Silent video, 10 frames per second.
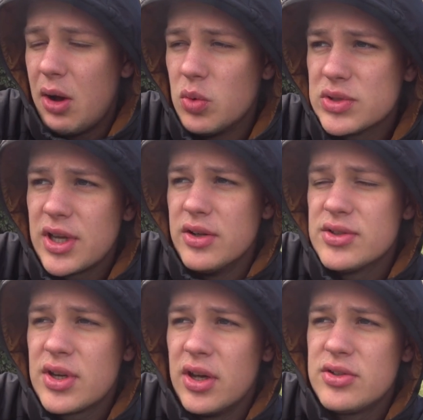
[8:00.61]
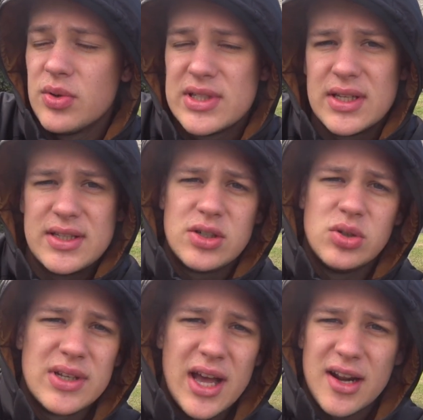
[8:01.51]
I was going to go to a city
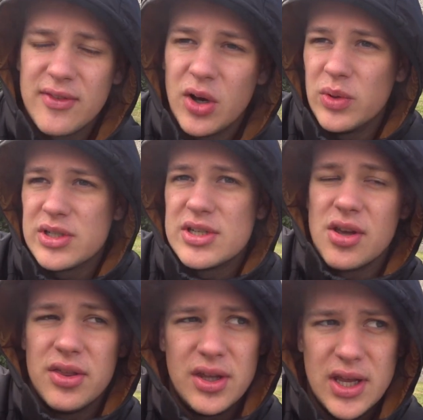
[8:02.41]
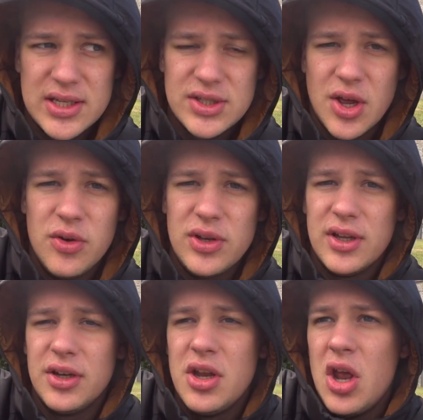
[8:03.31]
called Narva, which is on the
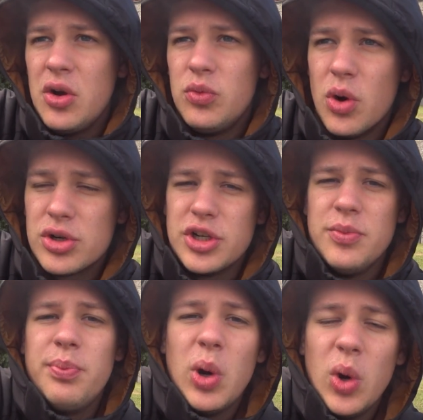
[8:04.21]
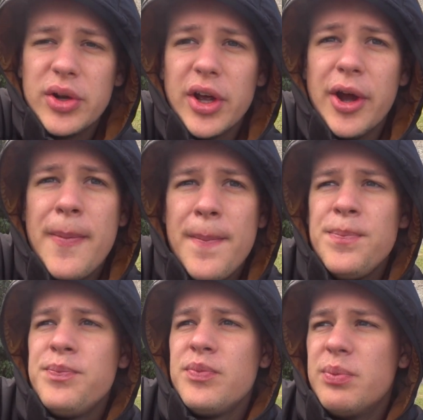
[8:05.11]
Estonian-Russian border,
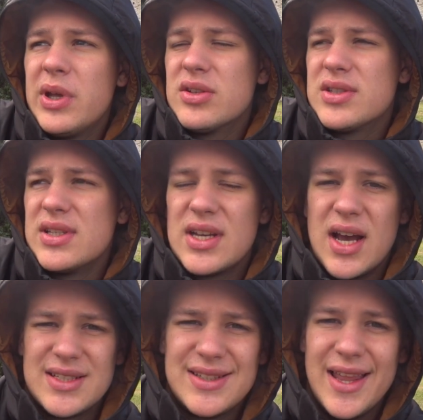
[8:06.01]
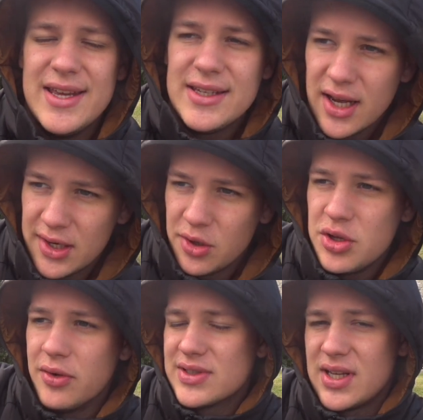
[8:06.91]
because there's a nice lake and on
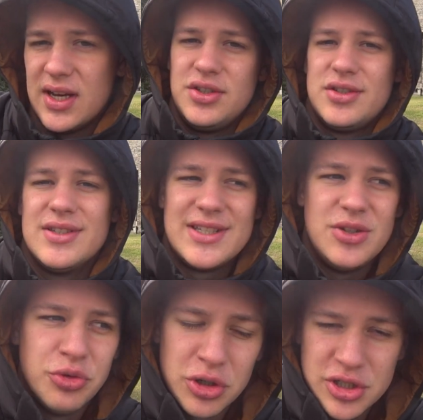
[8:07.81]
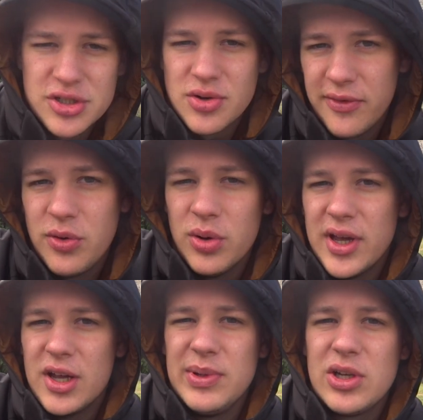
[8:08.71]
the other side you can see Russia, so I thought
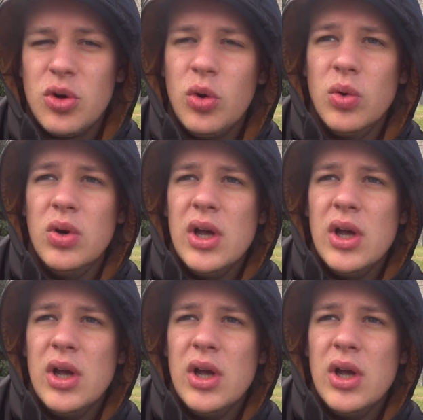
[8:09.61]
that'd be cool.